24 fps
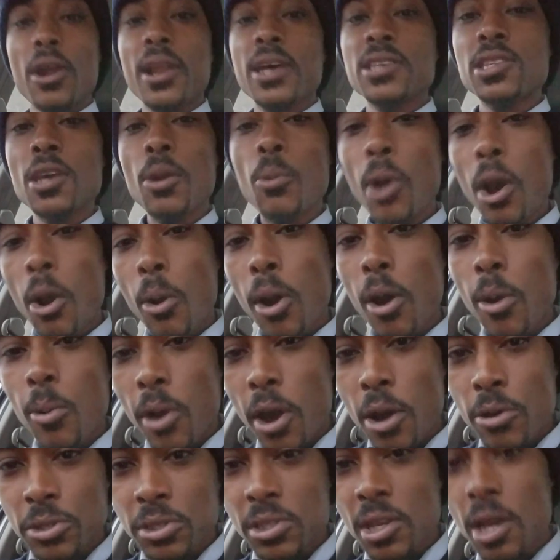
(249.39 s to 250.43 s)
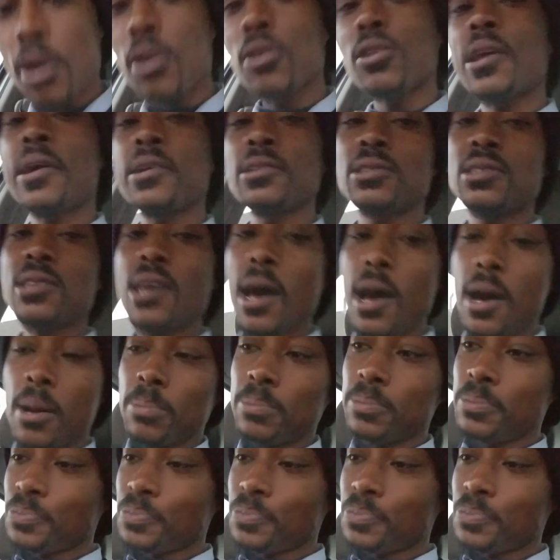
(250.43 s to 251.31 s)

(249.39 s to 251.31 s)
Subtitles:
And I say, whoa, sir, like, stop.